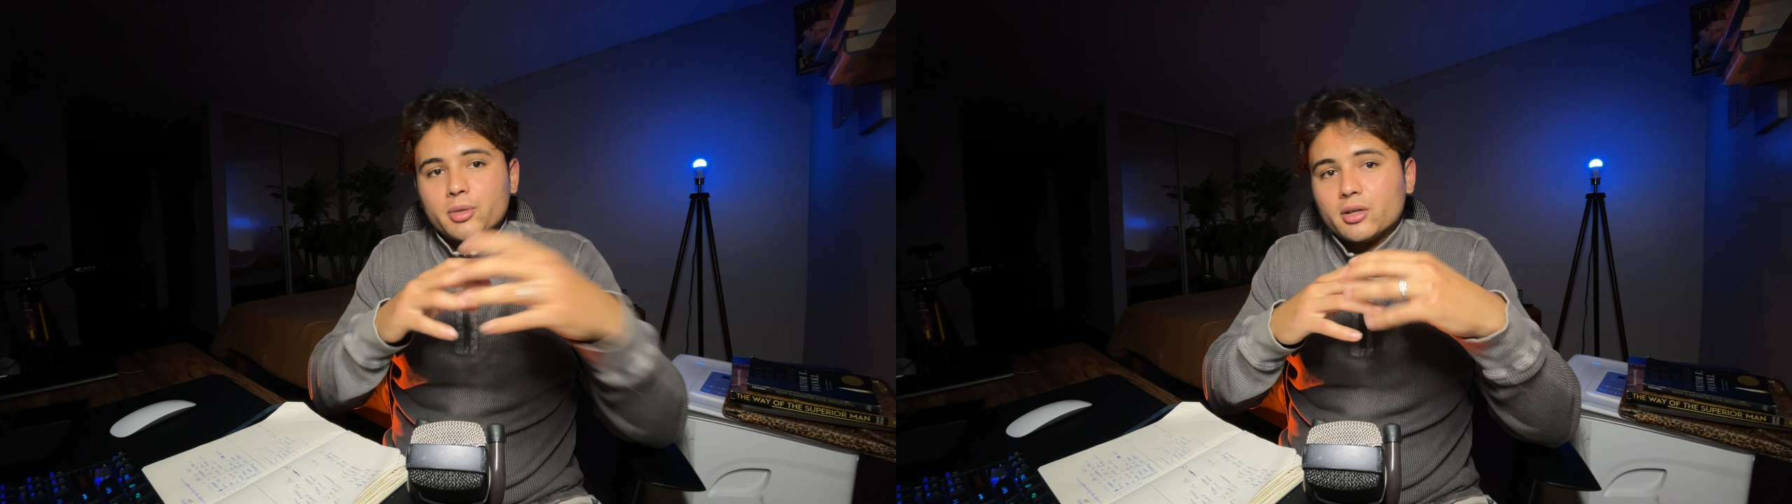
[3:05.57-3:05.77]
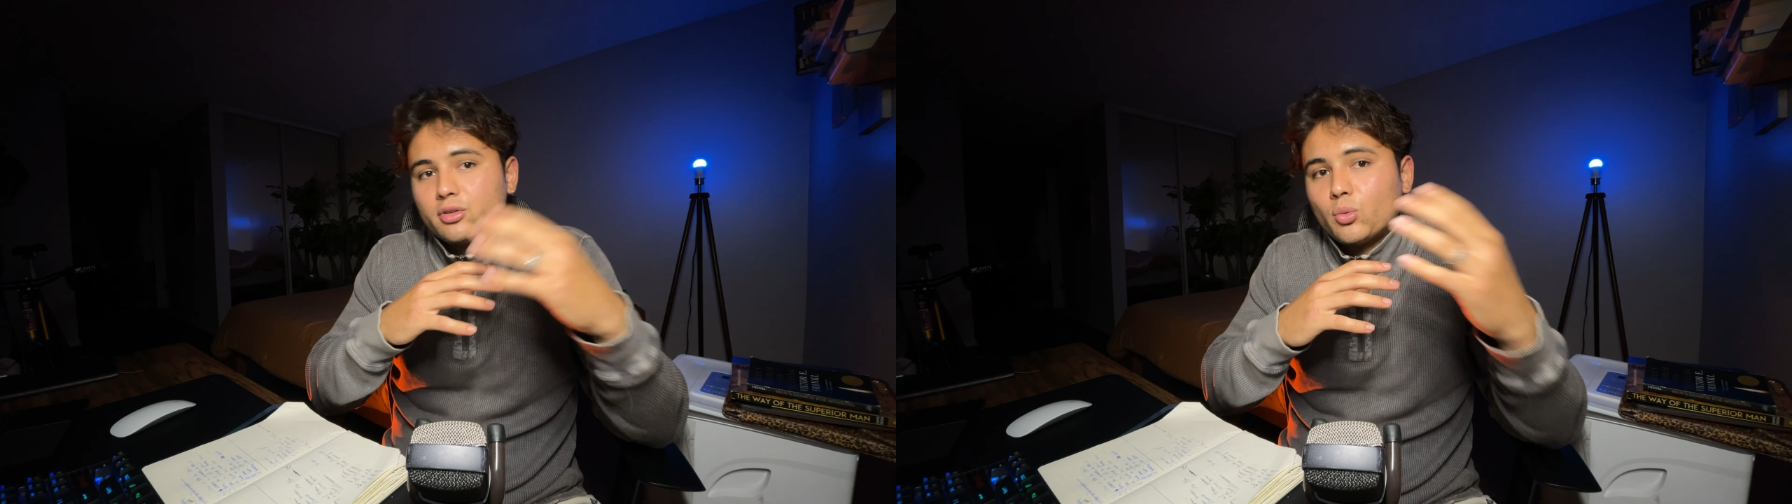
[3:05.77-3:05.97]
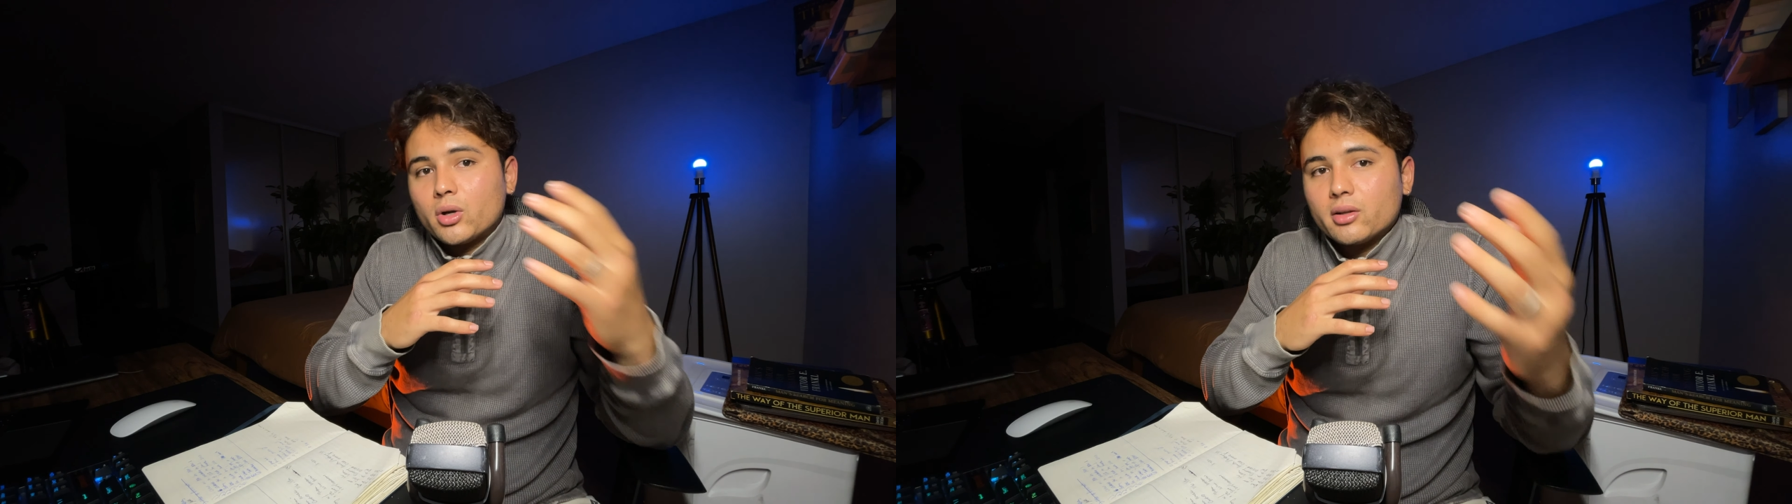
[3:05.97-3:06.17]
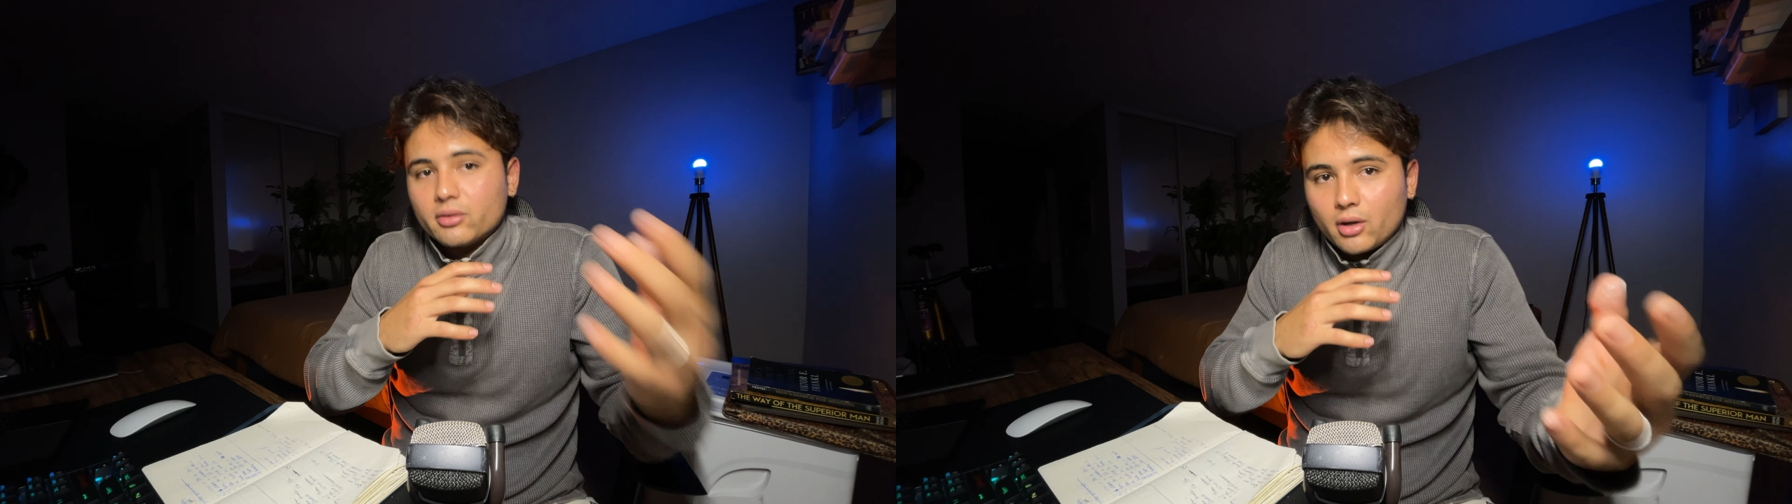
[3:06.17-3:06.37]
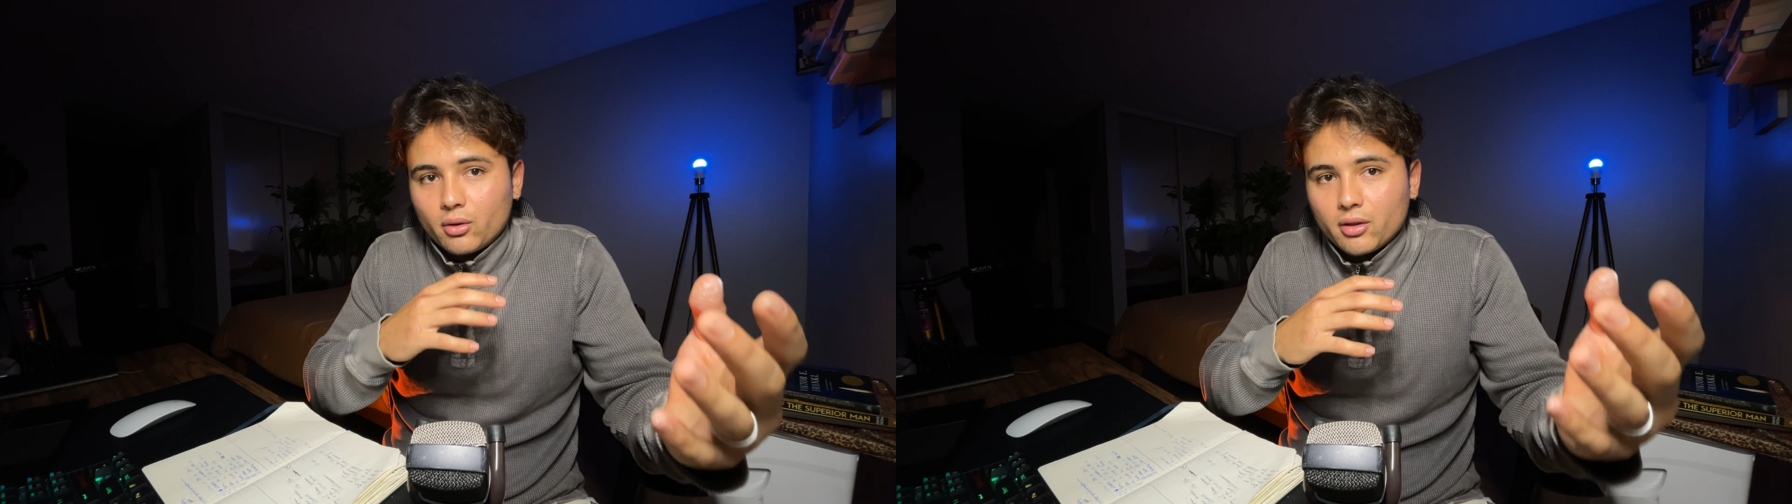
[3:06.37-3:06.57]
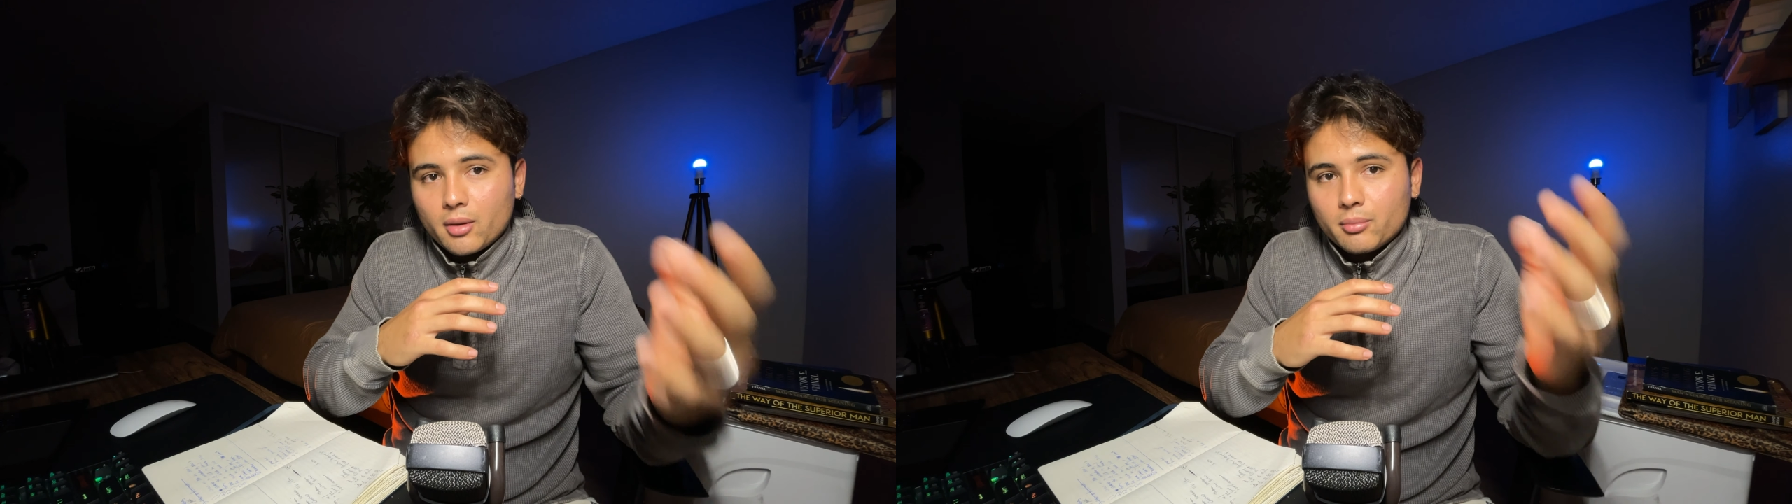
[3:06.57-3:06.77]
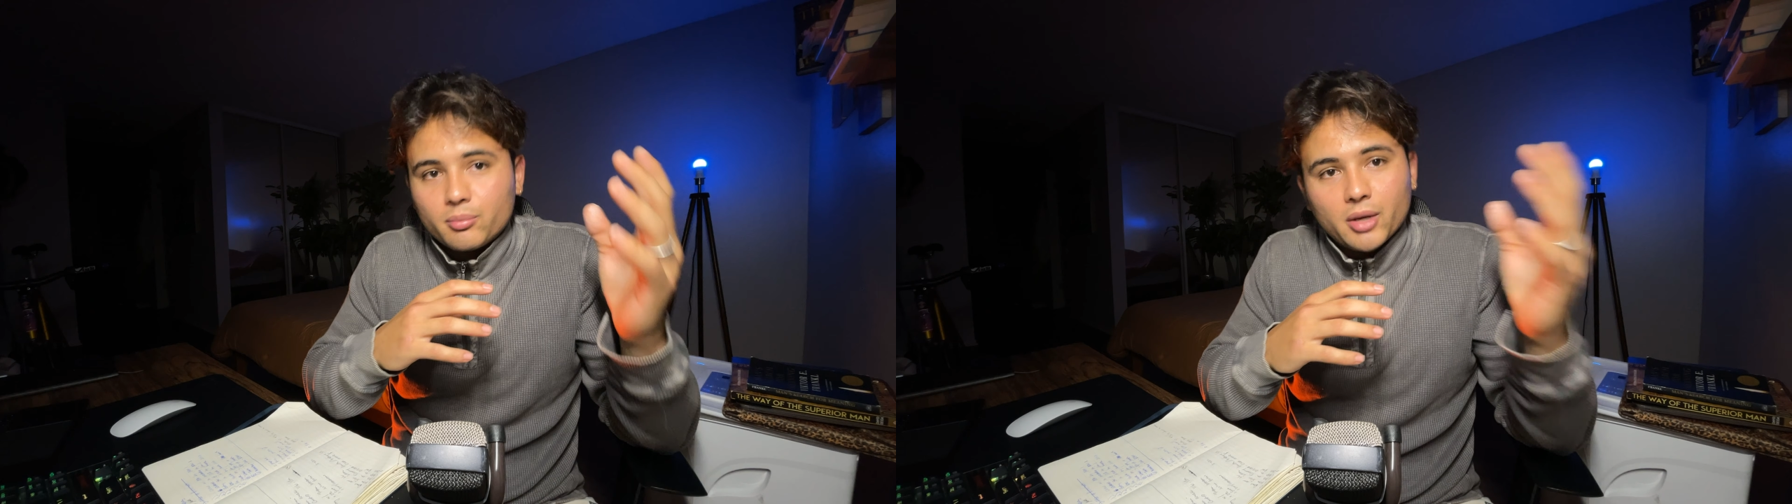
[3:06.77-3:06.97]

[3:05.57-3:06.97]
because you wanted to sell them